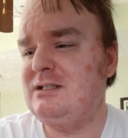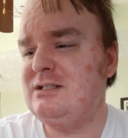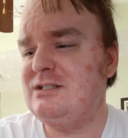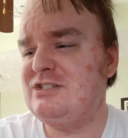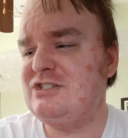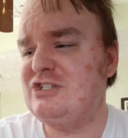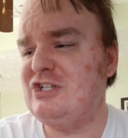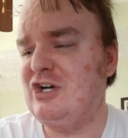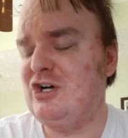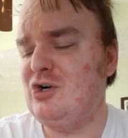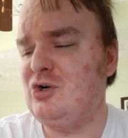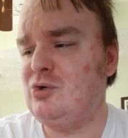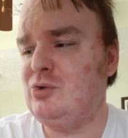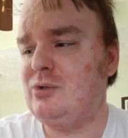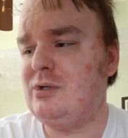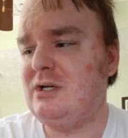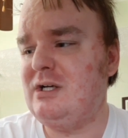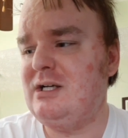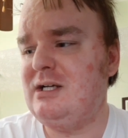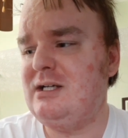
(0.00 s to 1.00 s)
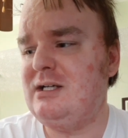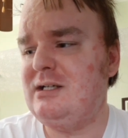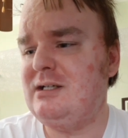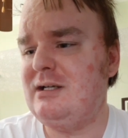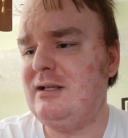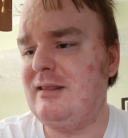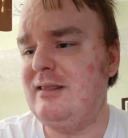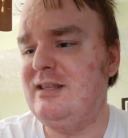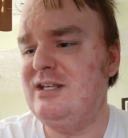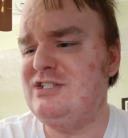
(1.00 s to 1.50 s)
so
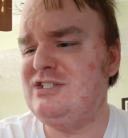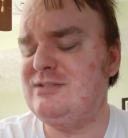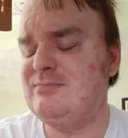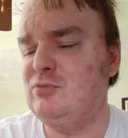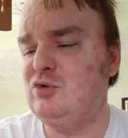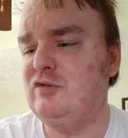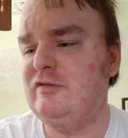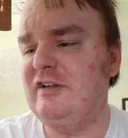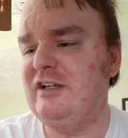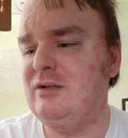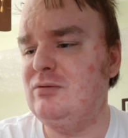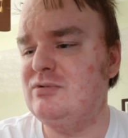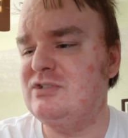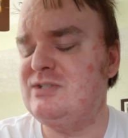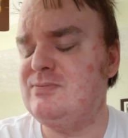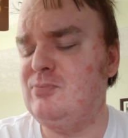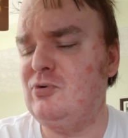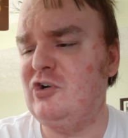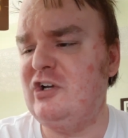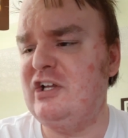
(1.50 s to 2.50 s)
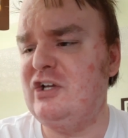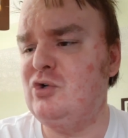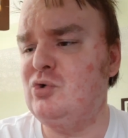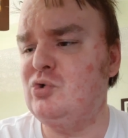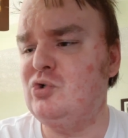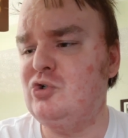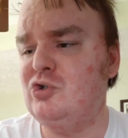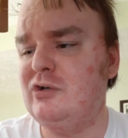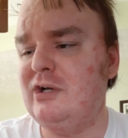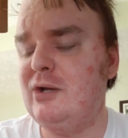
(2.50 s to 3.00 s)
this movie was pretty
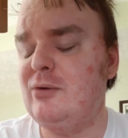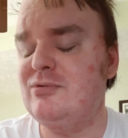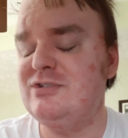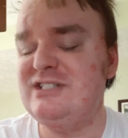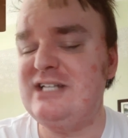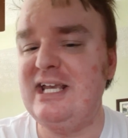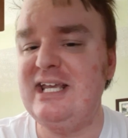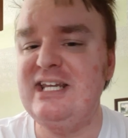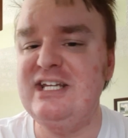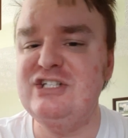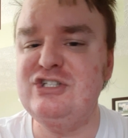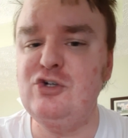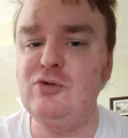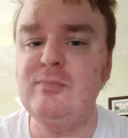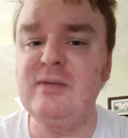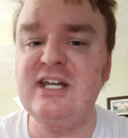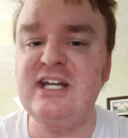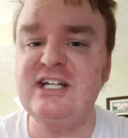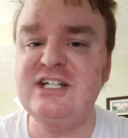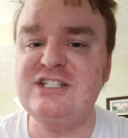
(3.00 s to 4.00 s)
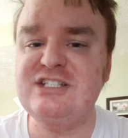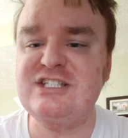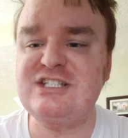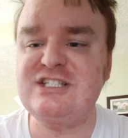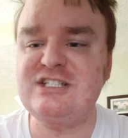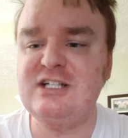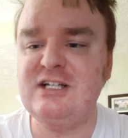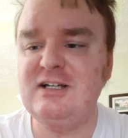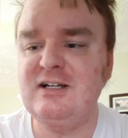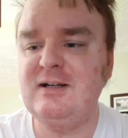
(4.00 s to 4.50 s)
cool. It was 82
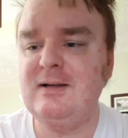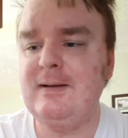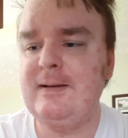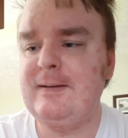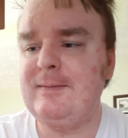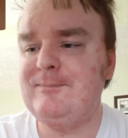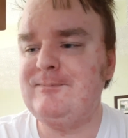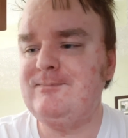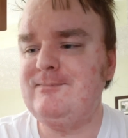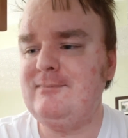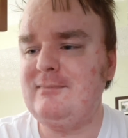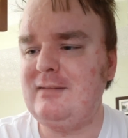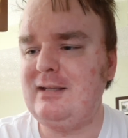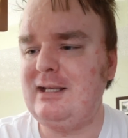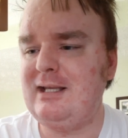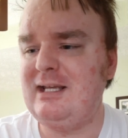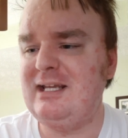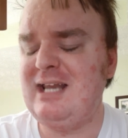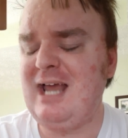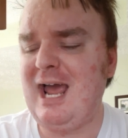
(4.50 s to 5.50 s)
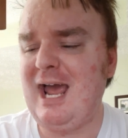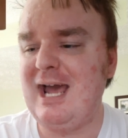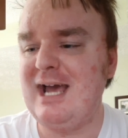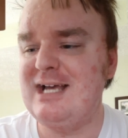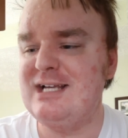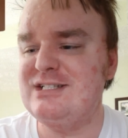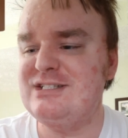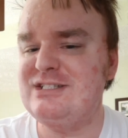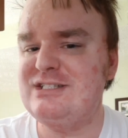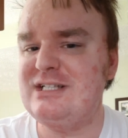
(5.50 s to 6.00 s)
minutes. It
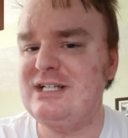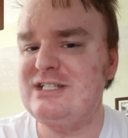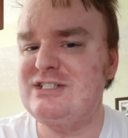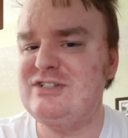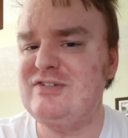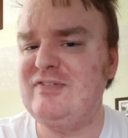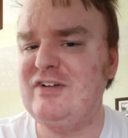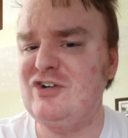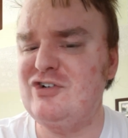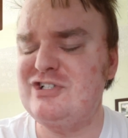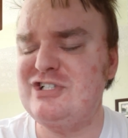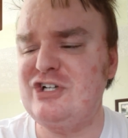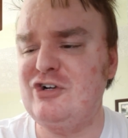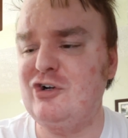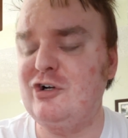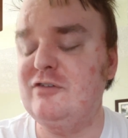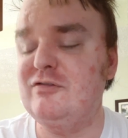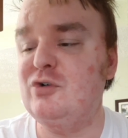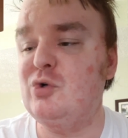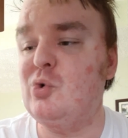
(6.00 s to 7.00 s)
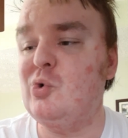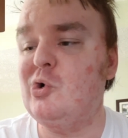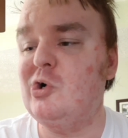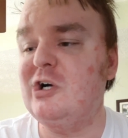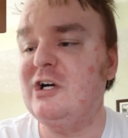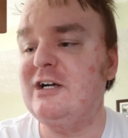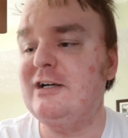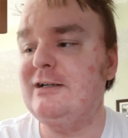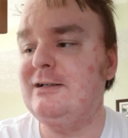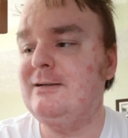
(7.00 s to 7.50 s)
has its fair share of
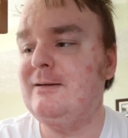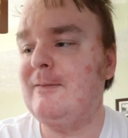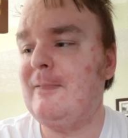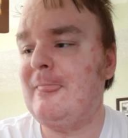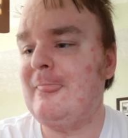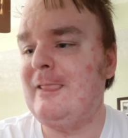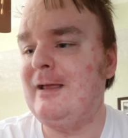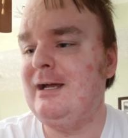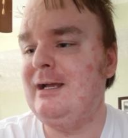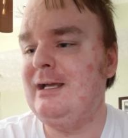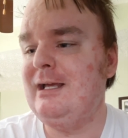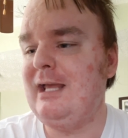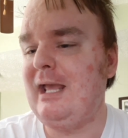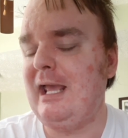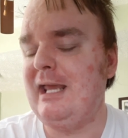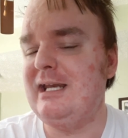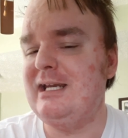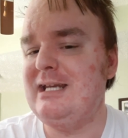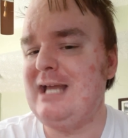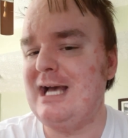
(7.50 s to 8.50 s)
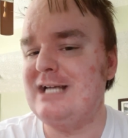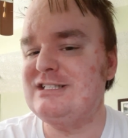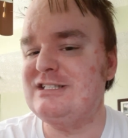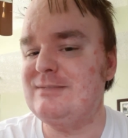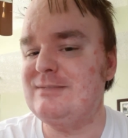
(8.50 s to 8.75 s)
gore, and it has